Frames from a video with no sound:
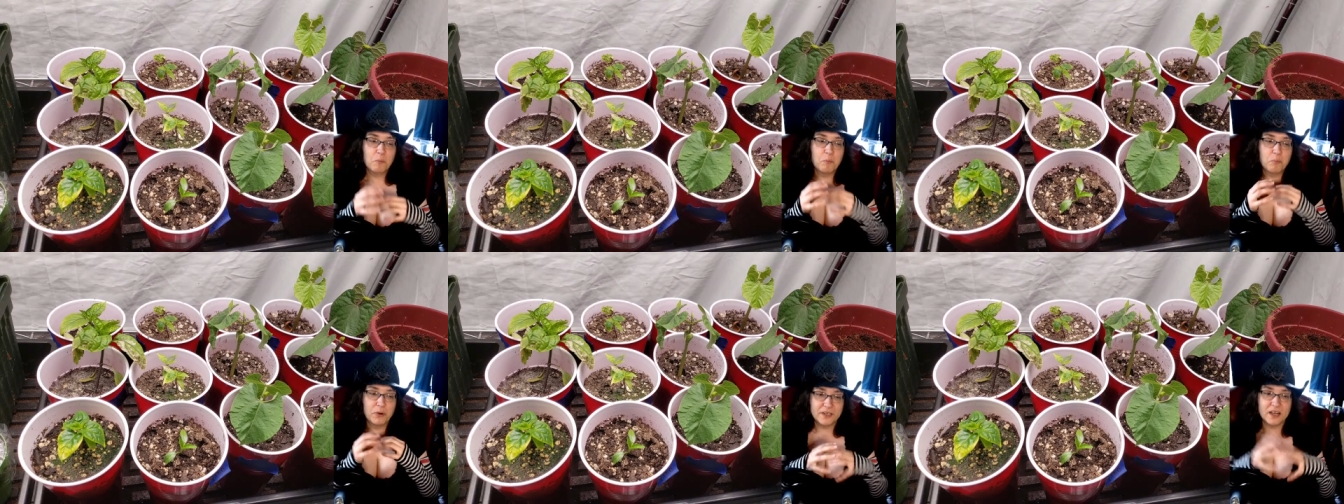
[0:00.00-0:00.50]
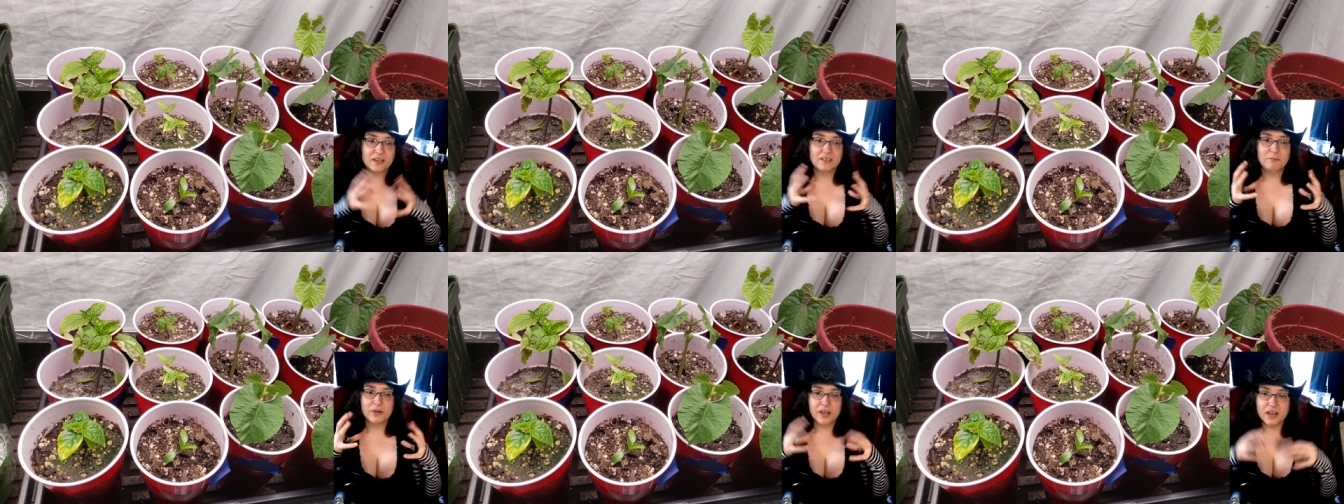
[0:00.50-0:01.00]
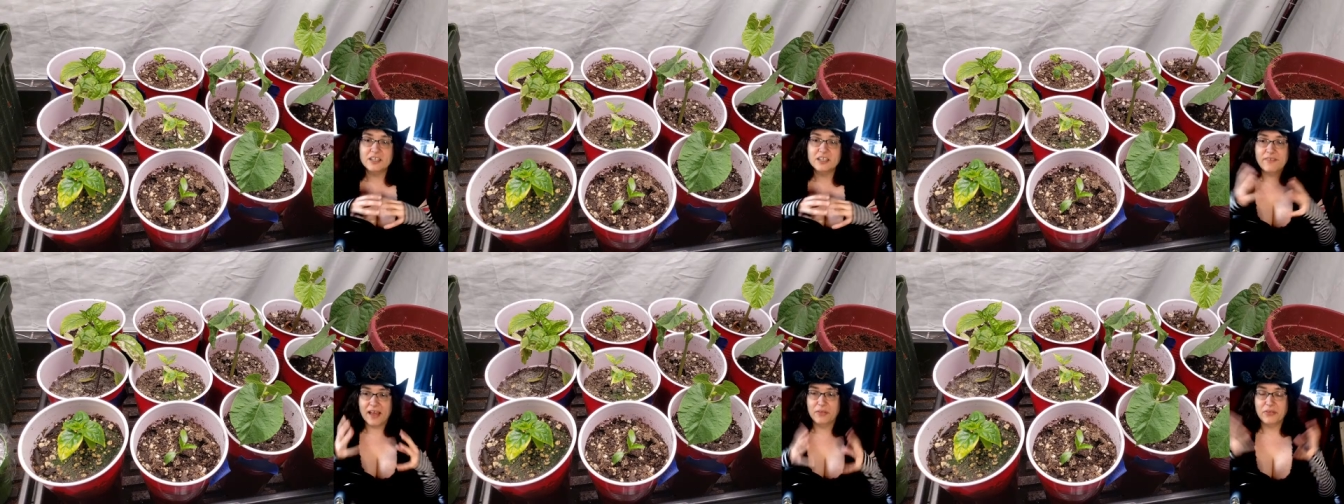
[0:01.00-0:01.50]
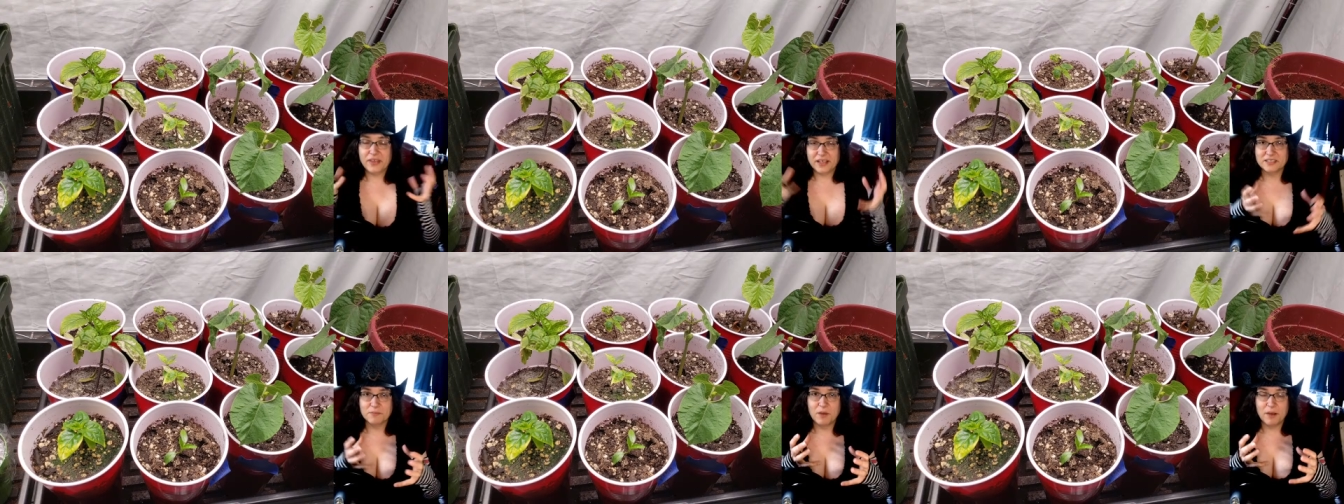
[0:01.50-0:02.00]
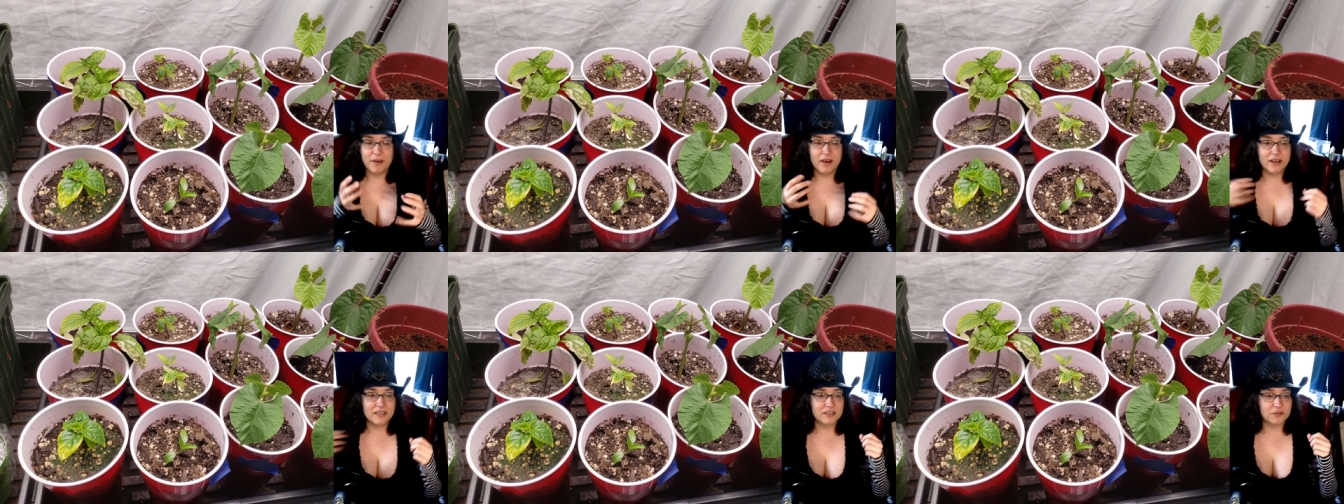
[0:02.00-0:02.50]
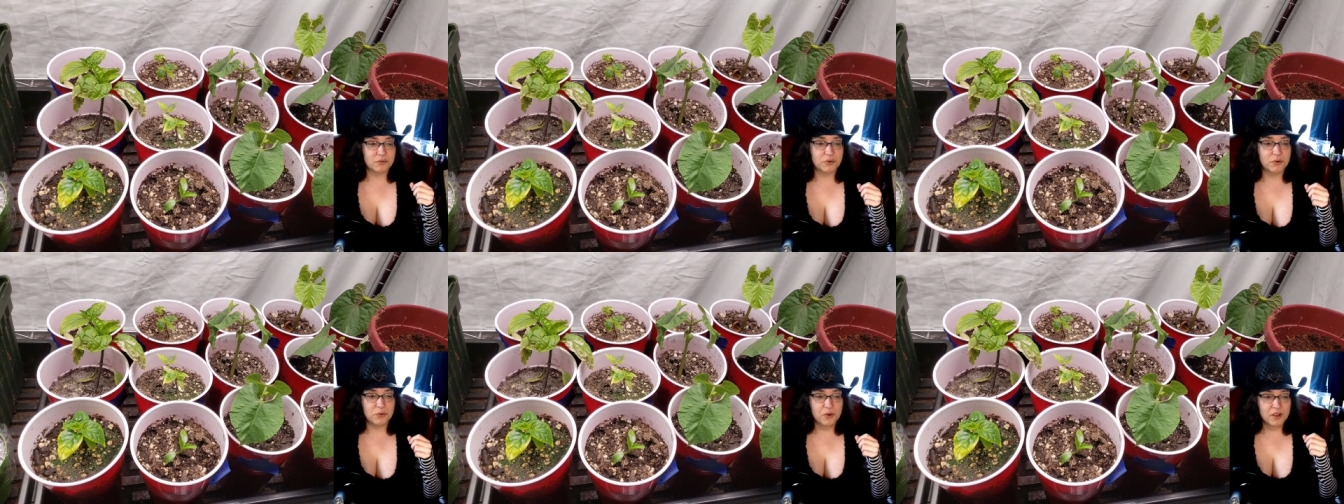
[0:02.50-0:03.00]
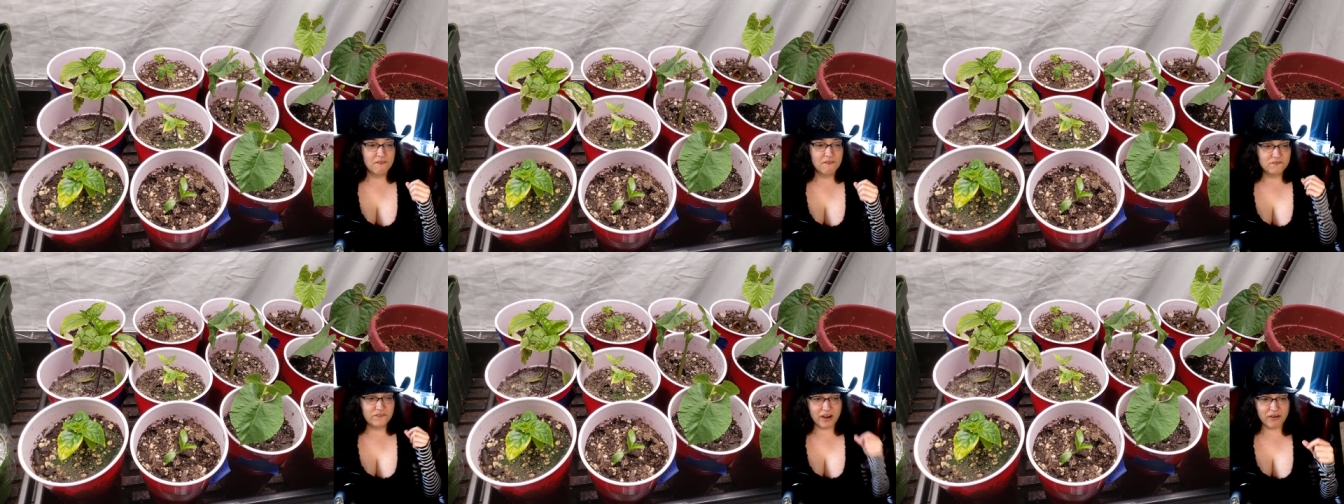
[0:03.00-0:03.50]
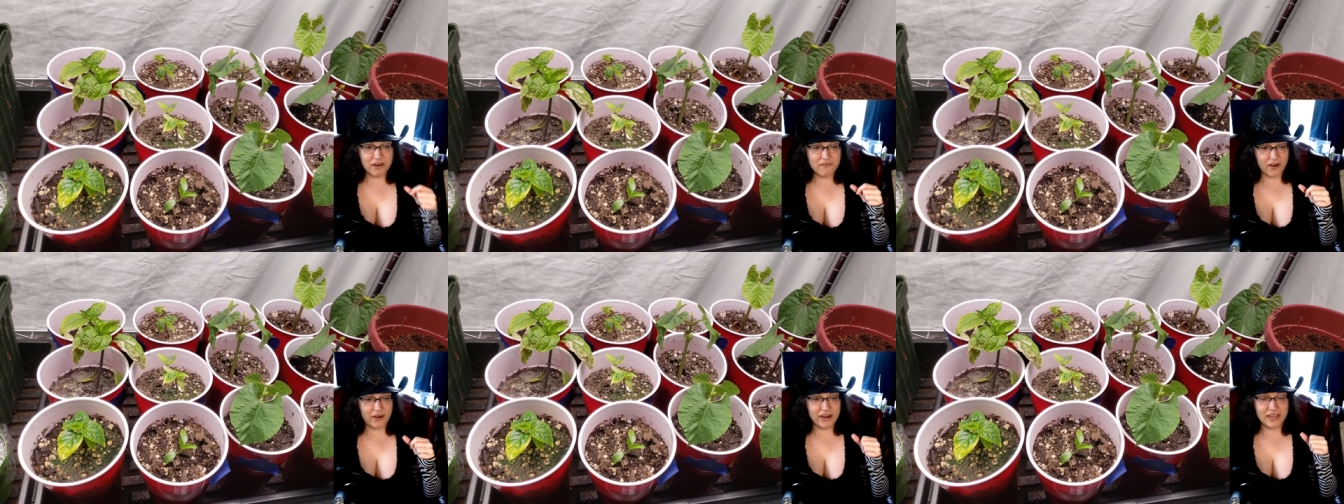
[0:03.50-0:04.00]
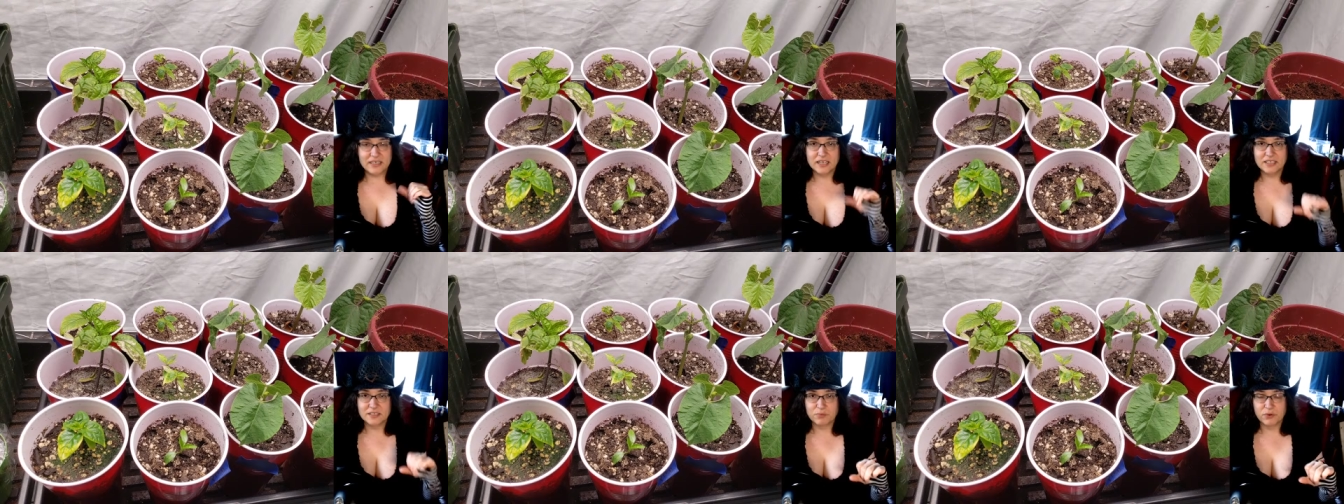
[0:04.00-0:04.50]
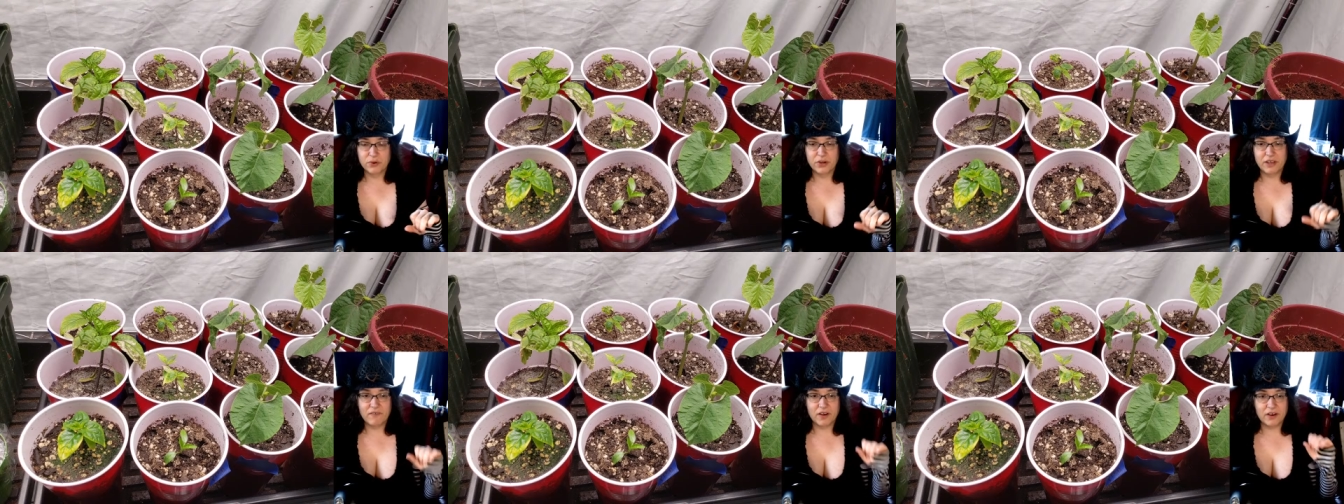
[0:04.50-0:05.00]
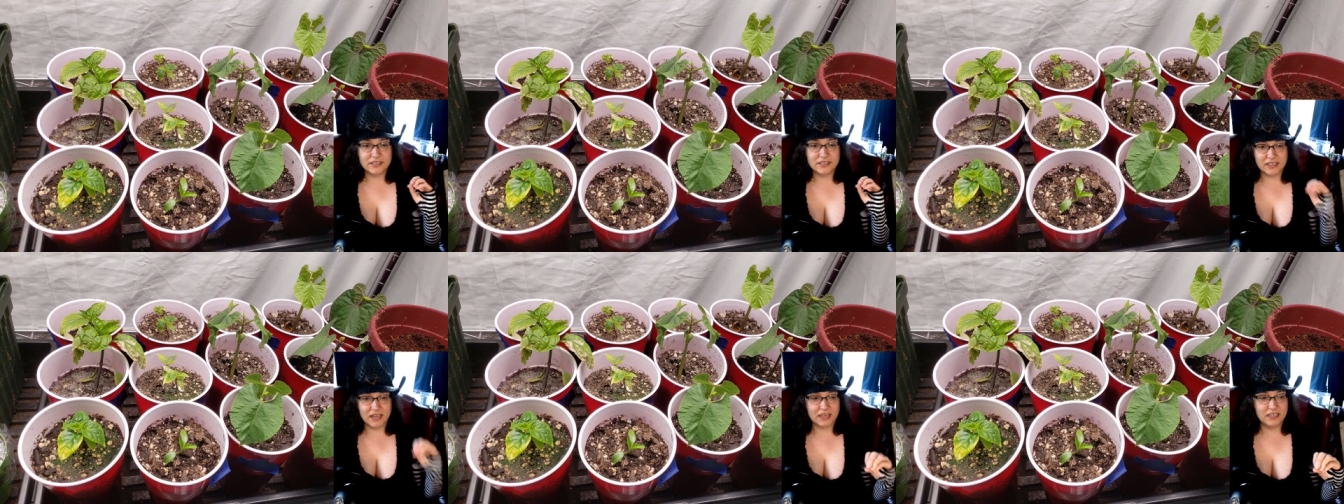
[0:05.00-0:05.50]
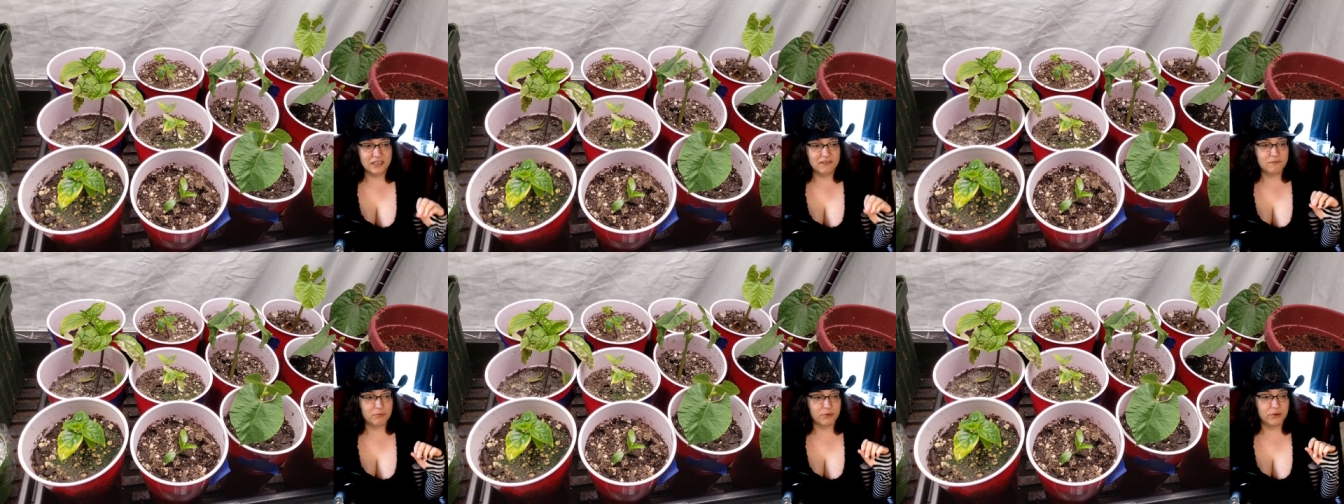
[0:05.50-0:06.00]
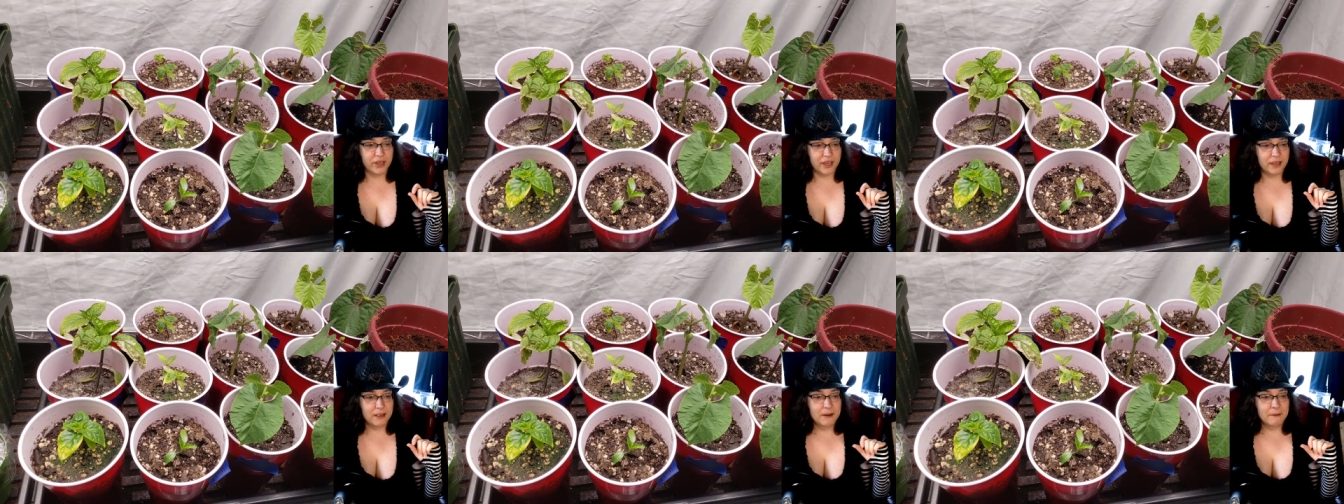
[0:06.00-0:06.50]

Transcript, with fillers: product, productive, healthy in small pots through very, very intense pruning, very selective pruning,